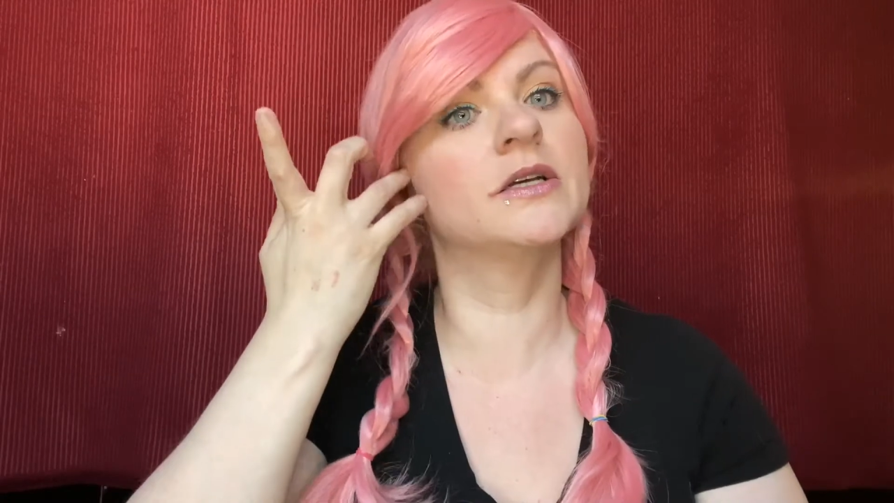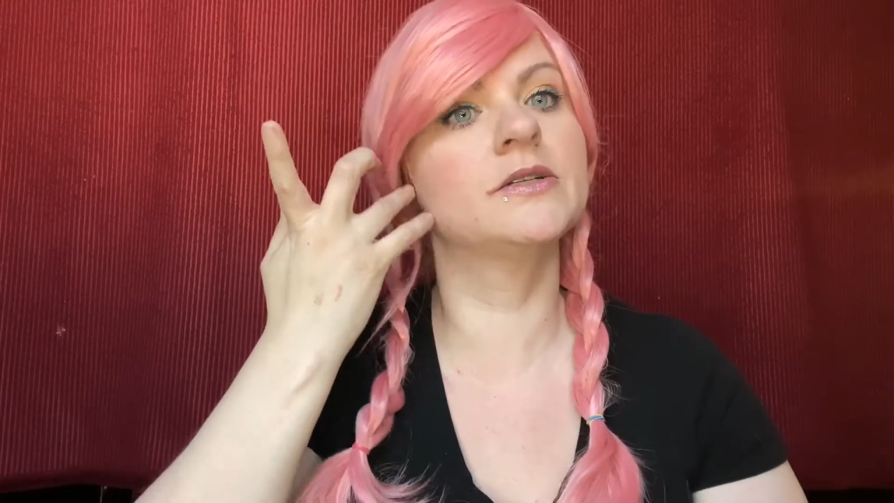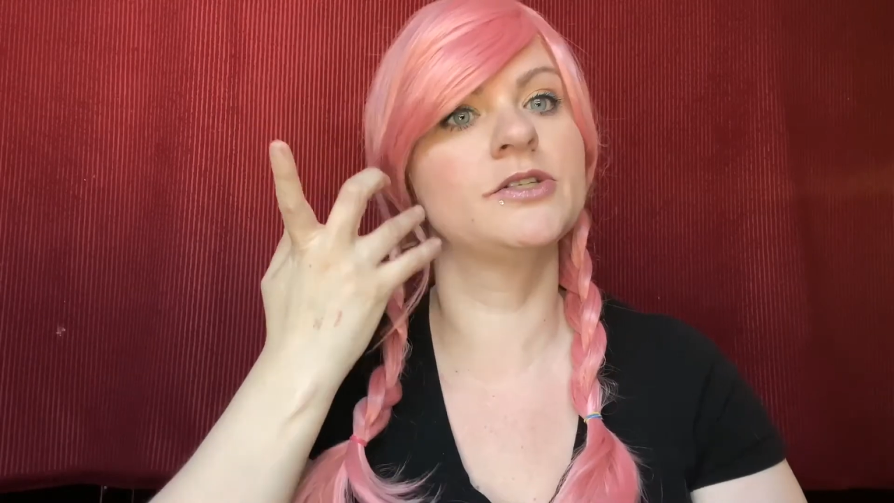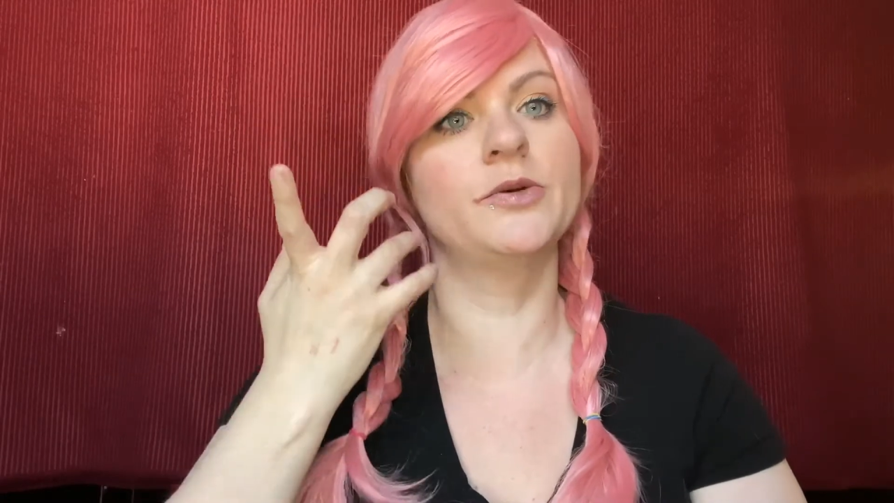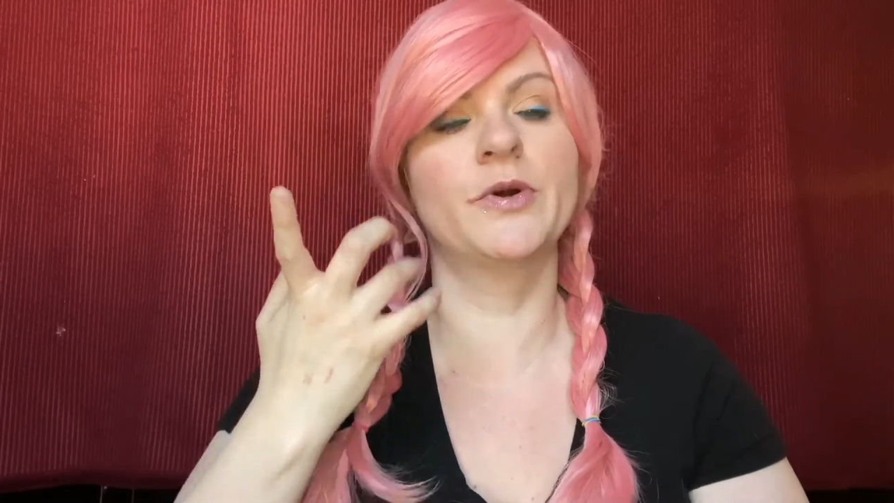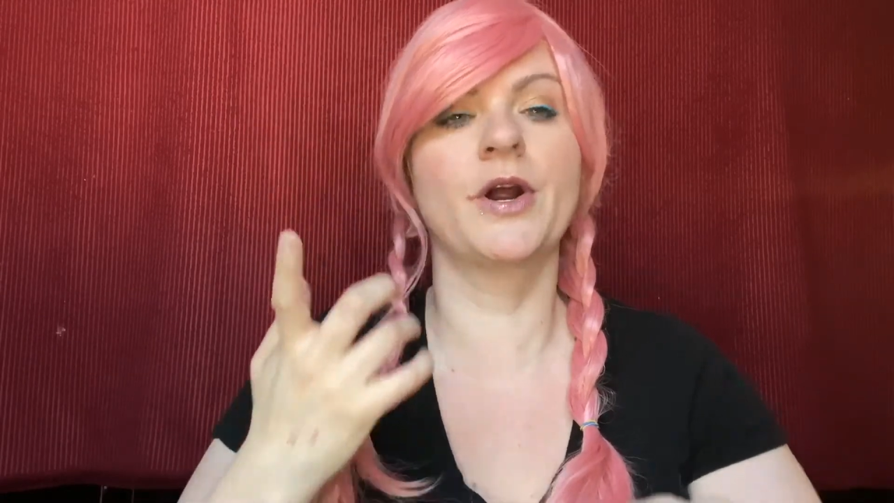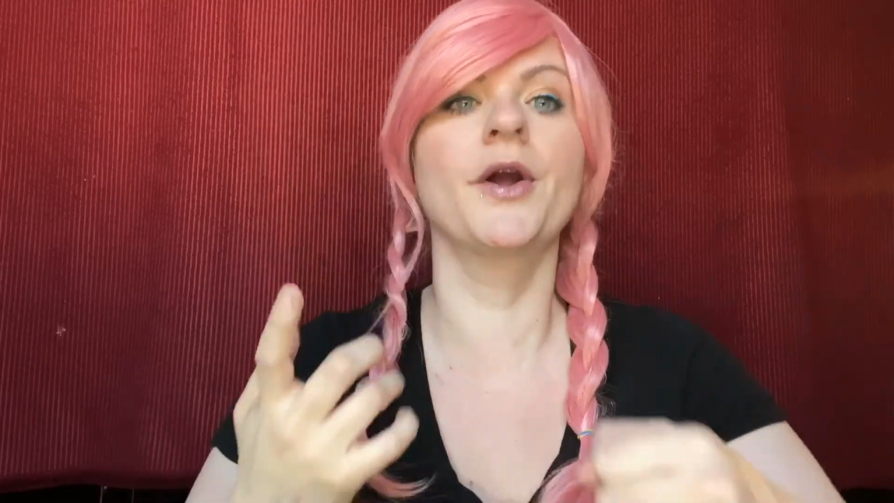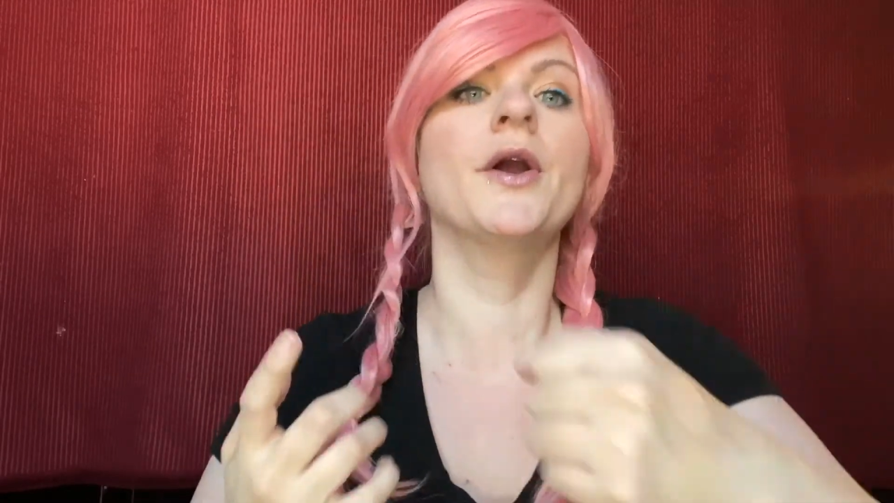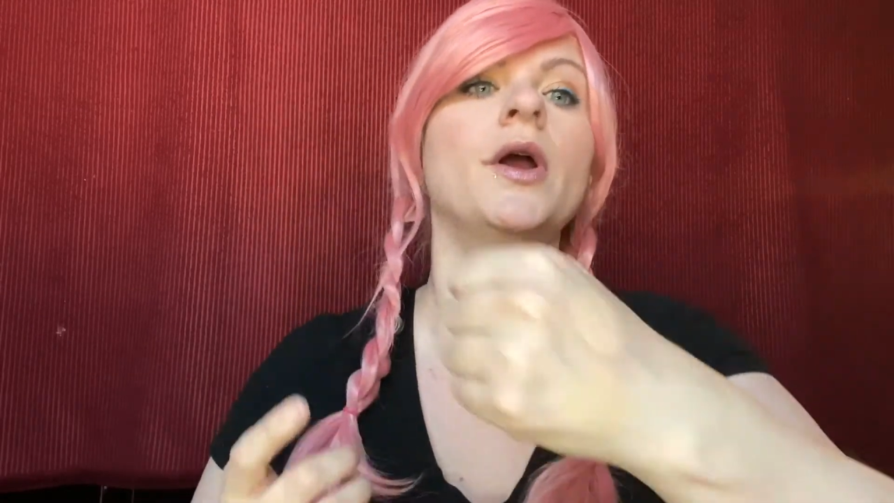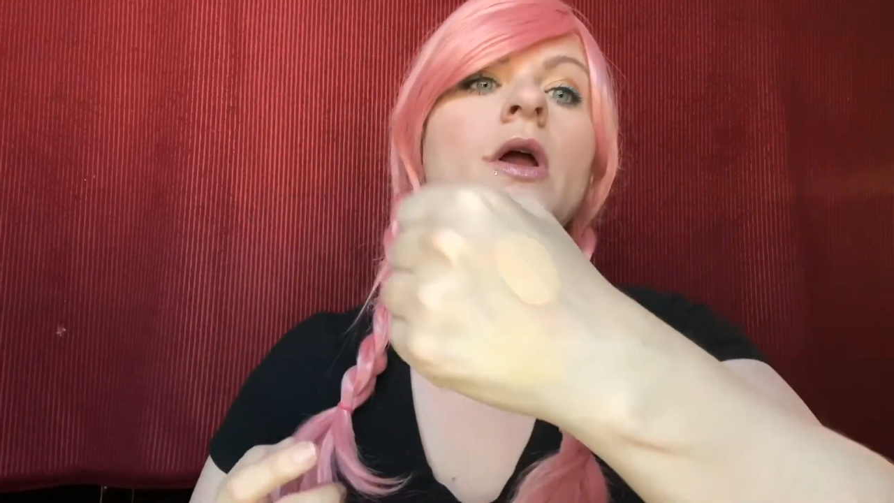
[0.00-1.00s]
super dark.
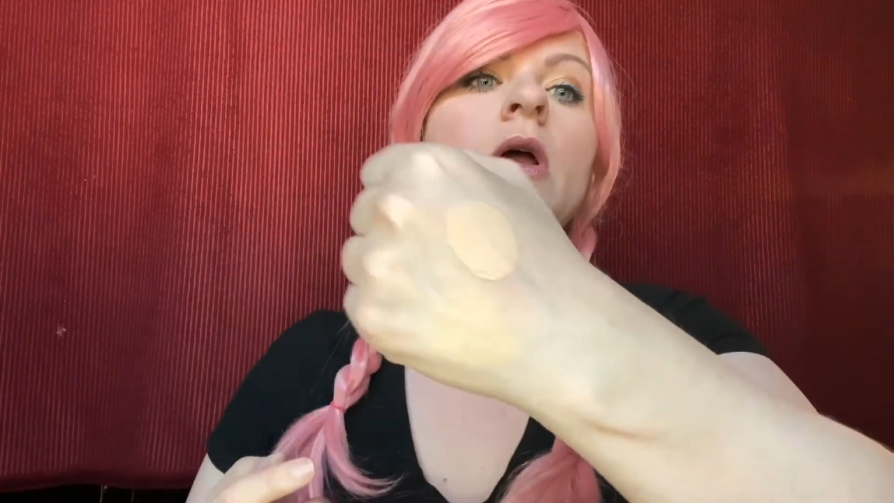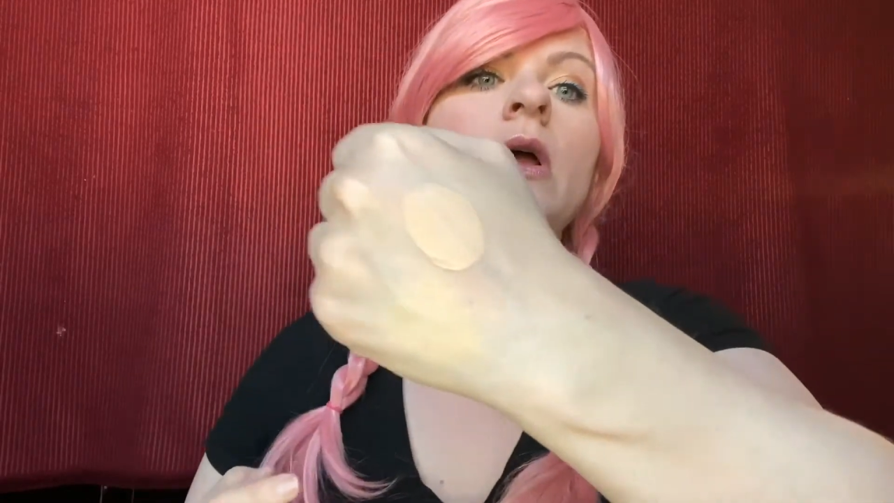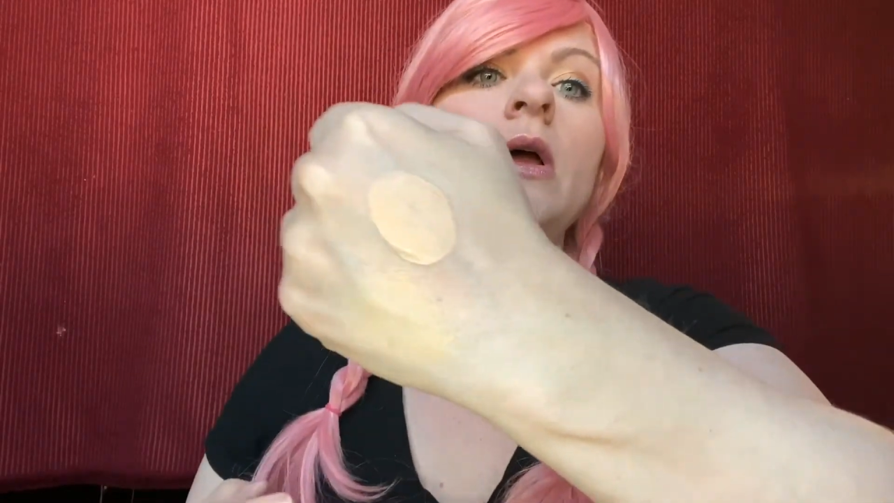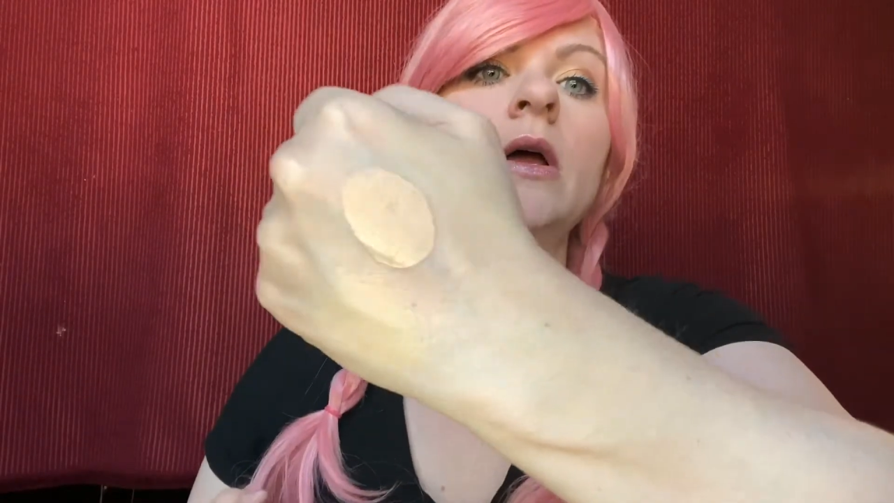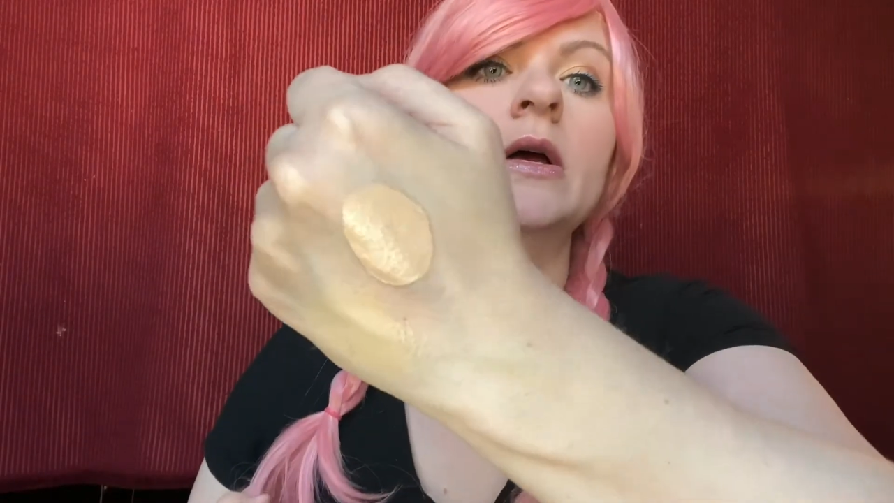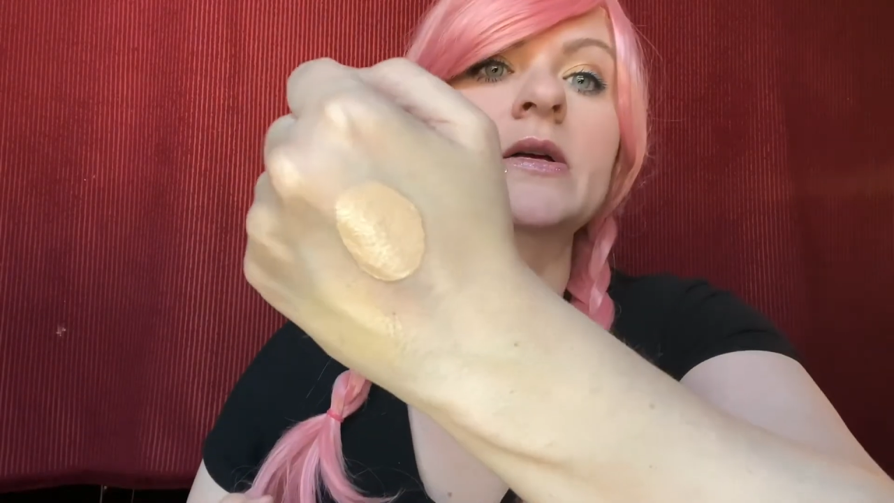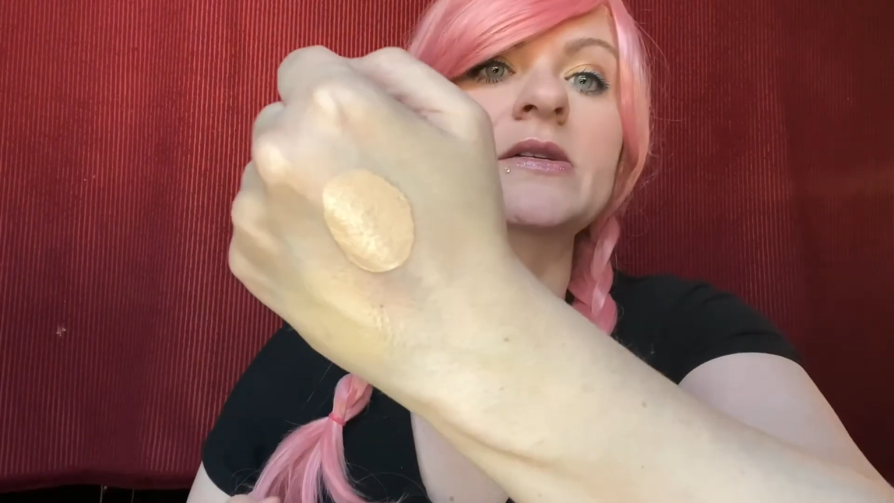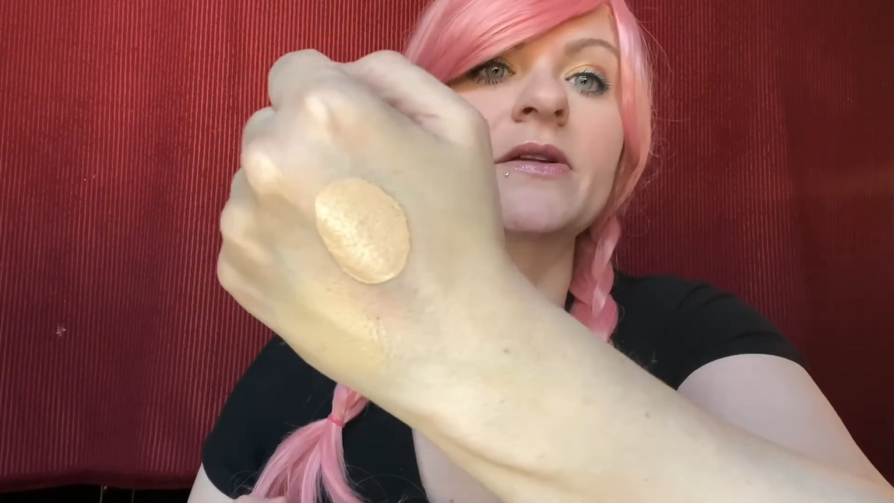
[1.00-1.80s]
So